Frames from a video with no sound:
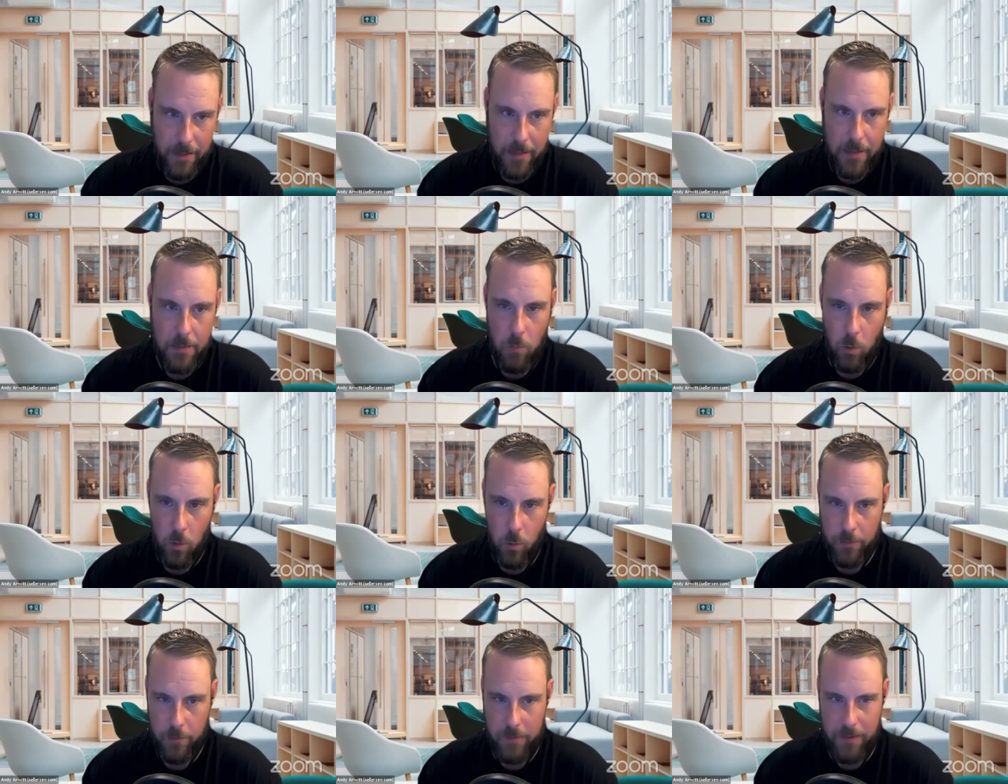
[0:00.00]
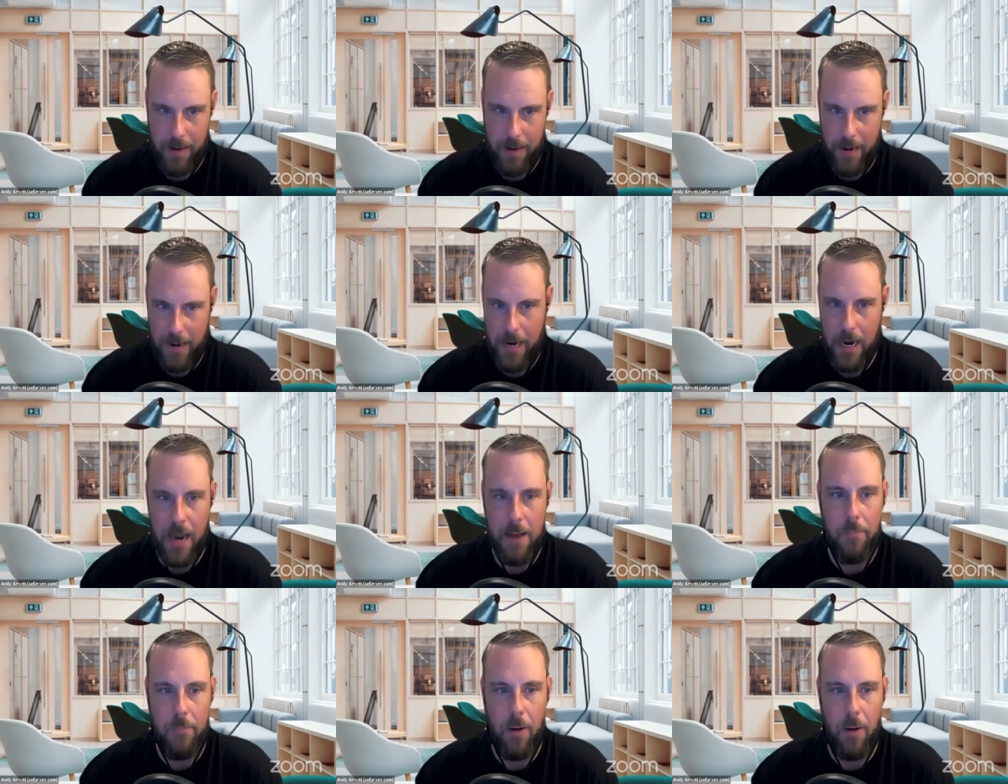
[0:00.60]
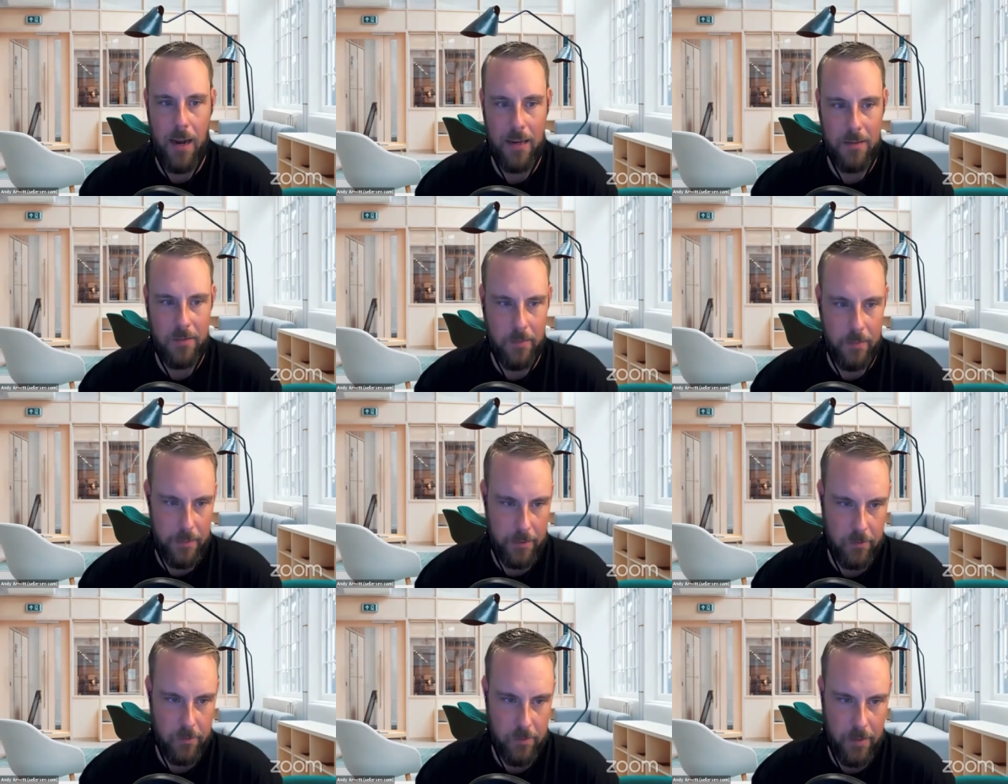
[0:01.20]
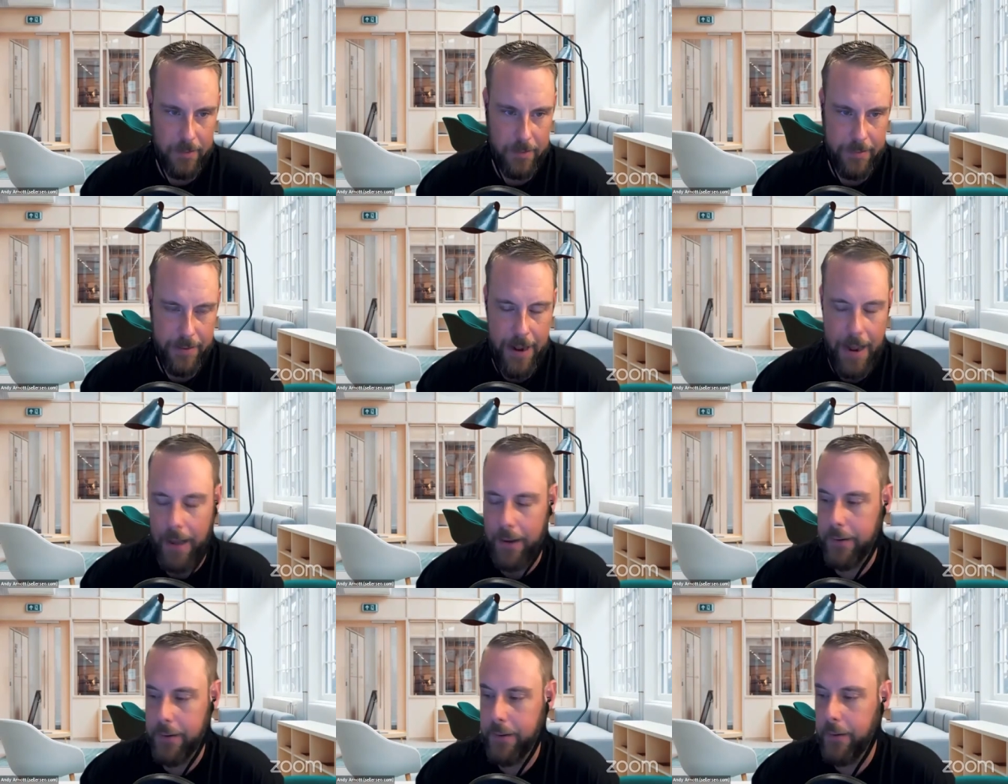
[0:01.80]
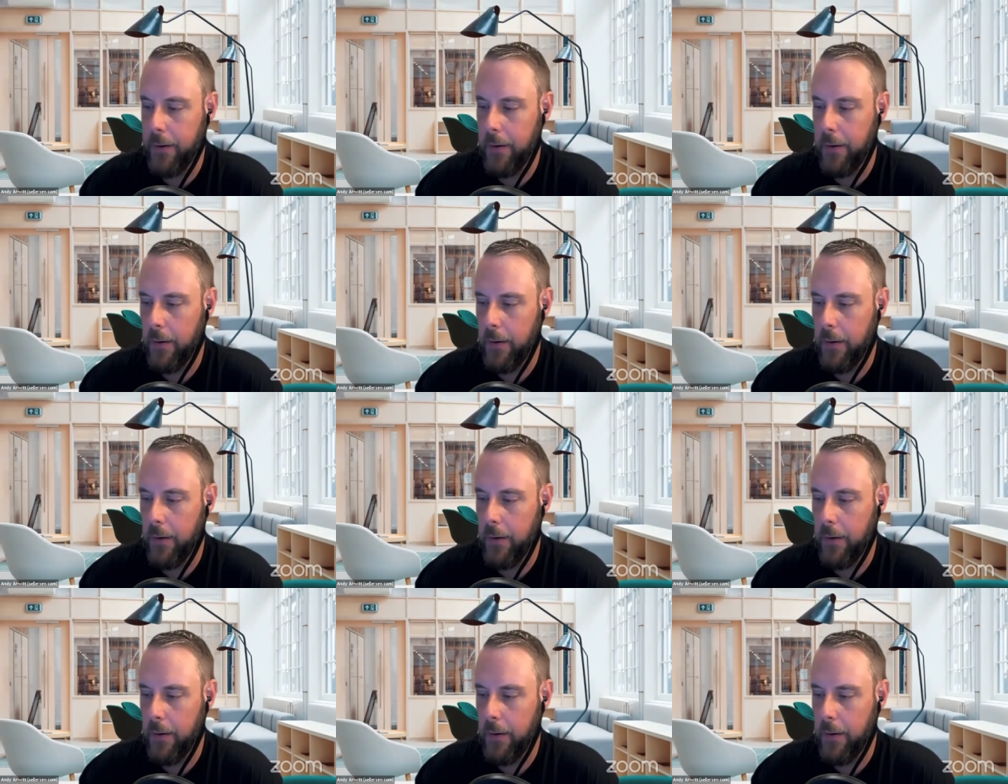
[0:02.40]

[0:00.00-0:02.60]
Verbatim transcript: anymore with the AI bots and things like that.